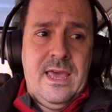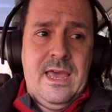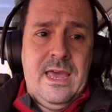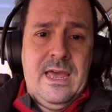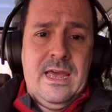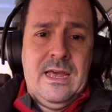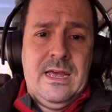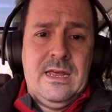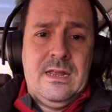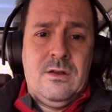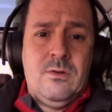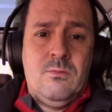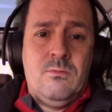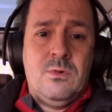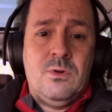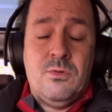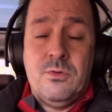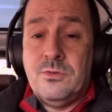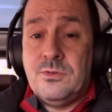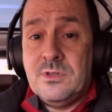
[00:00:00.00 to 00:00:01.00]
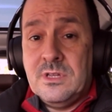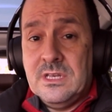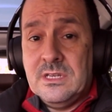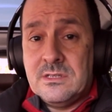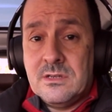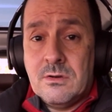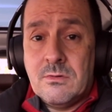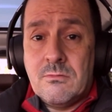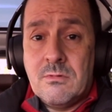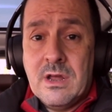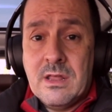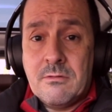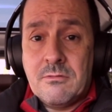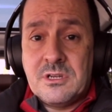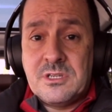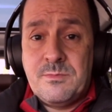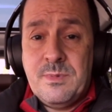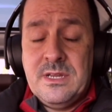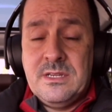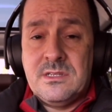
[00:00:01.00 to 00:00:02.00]
and well those things are rather
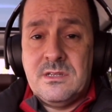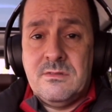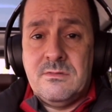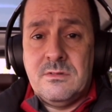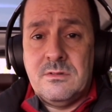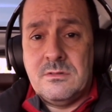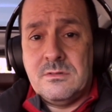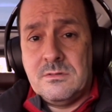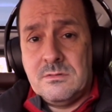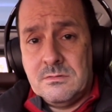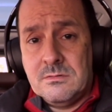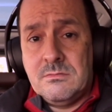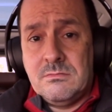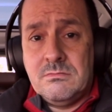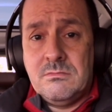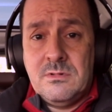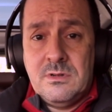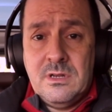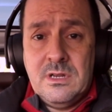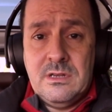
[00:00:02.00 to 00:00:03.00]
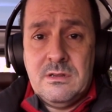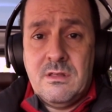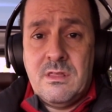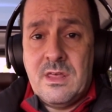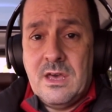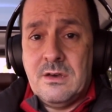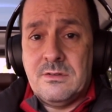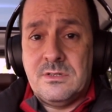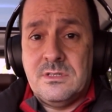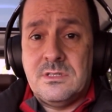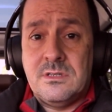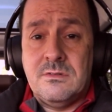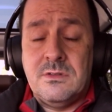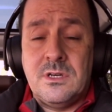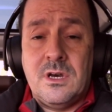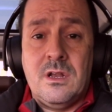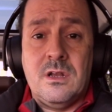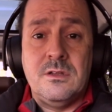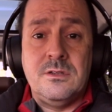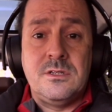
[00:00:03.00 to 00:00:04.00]
expensive there's in the thousands of
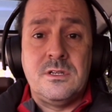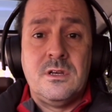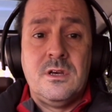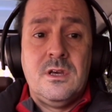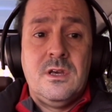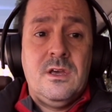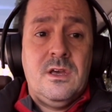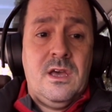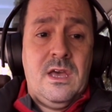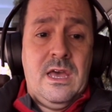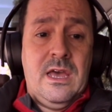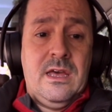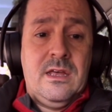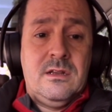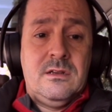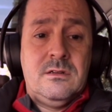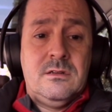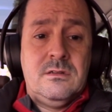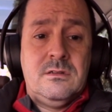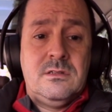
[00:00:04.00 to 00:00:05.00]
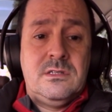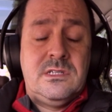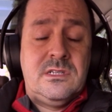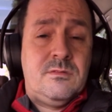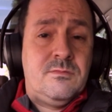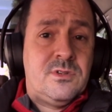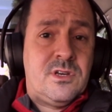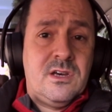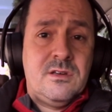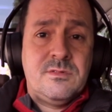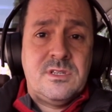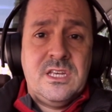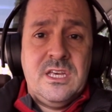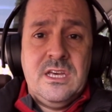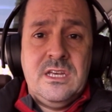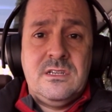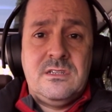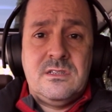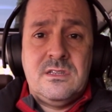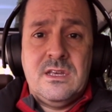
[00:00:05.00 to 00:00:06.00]
dollars and sometimes
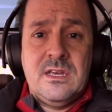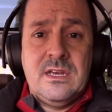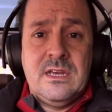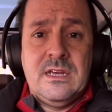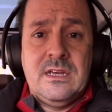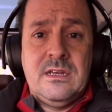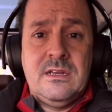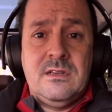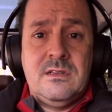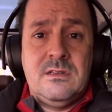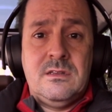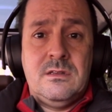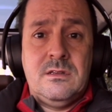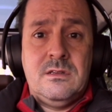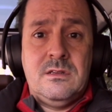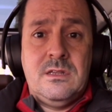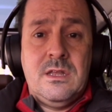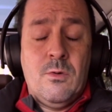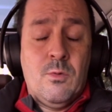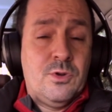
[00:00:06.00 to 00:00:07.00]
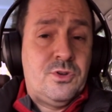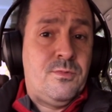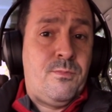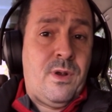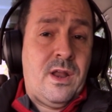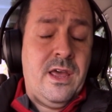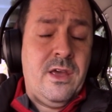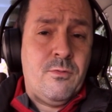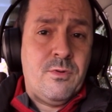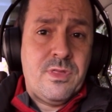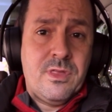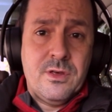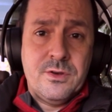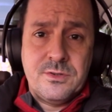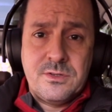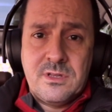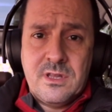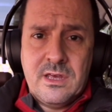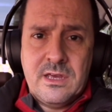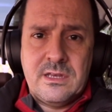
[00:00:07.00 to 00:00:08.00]
kids they they want to play with
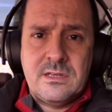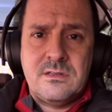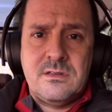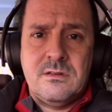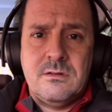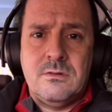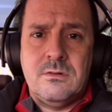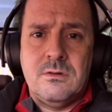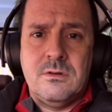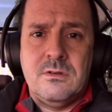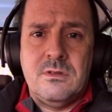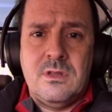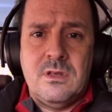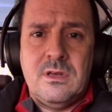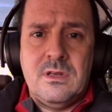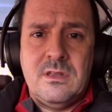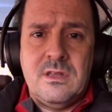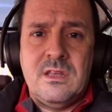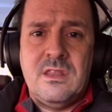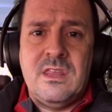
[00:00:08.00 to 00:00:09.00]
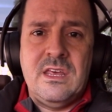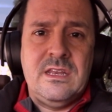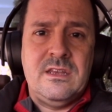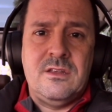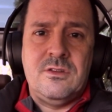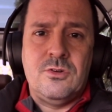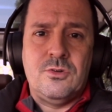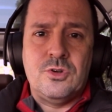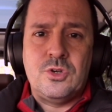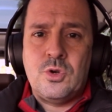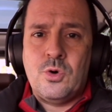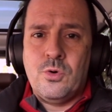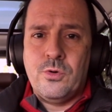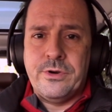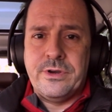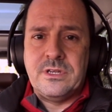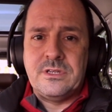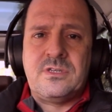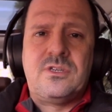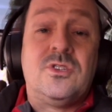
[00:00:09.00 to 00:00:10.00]
those things or they, they think that they're
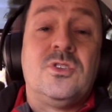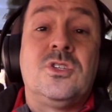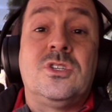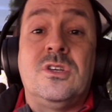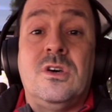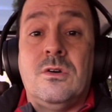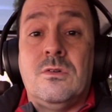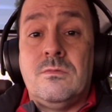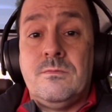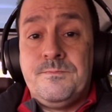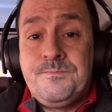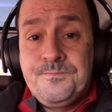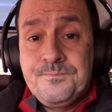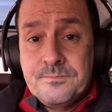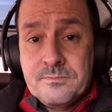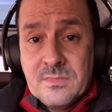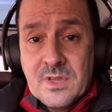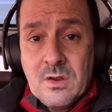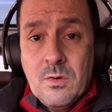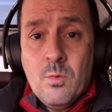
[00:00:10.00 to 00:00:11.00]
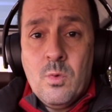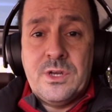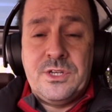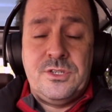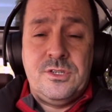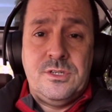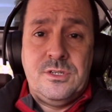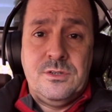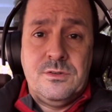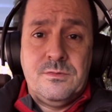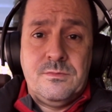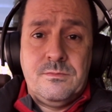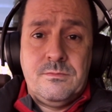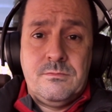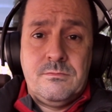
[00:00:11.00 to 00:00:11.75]
toys. So, what to do?